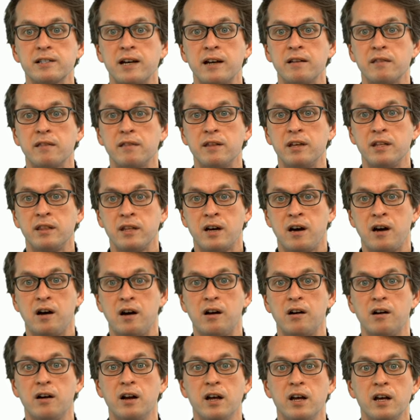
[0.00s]
sine theta
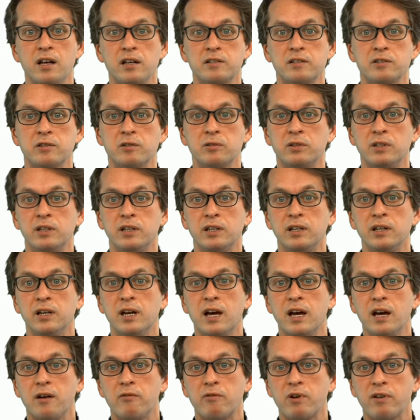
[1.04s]
r. So the
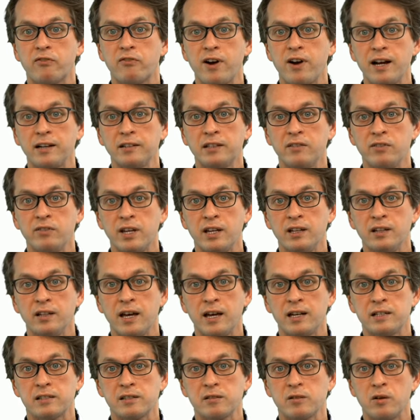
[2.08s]
refractive
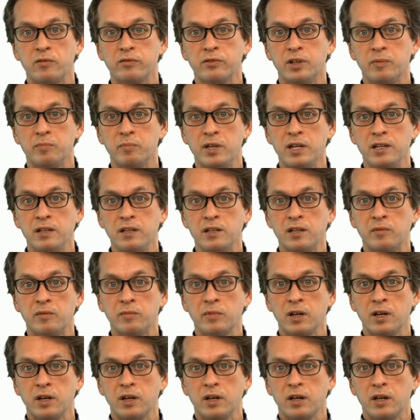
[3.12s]
index of the
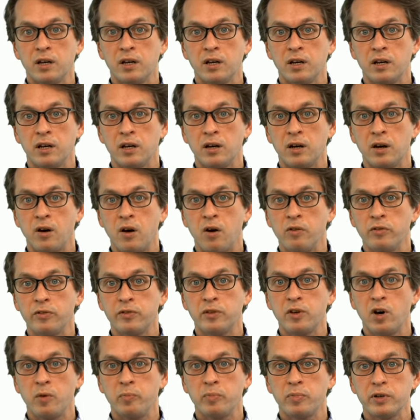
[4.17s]
medium uh, on
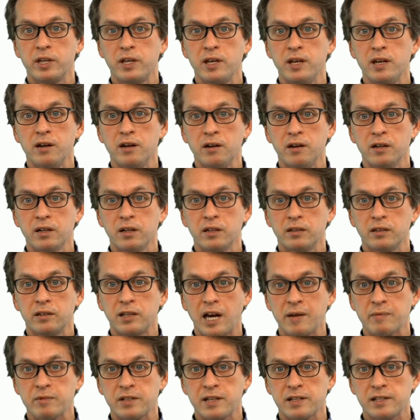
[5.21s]
top here
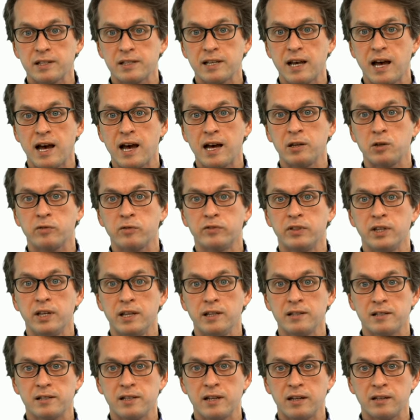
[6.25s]
times the sine of the
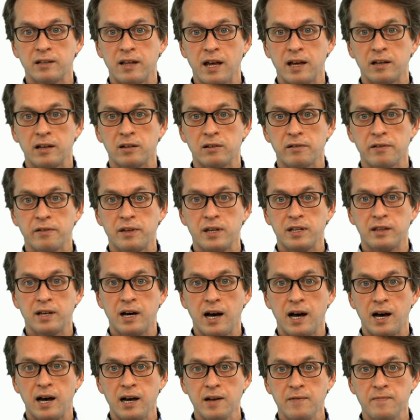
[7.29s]
incident angle
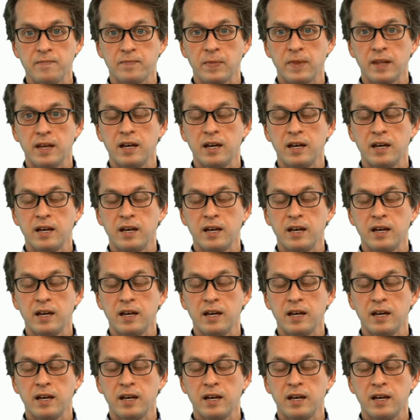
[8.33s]
theta i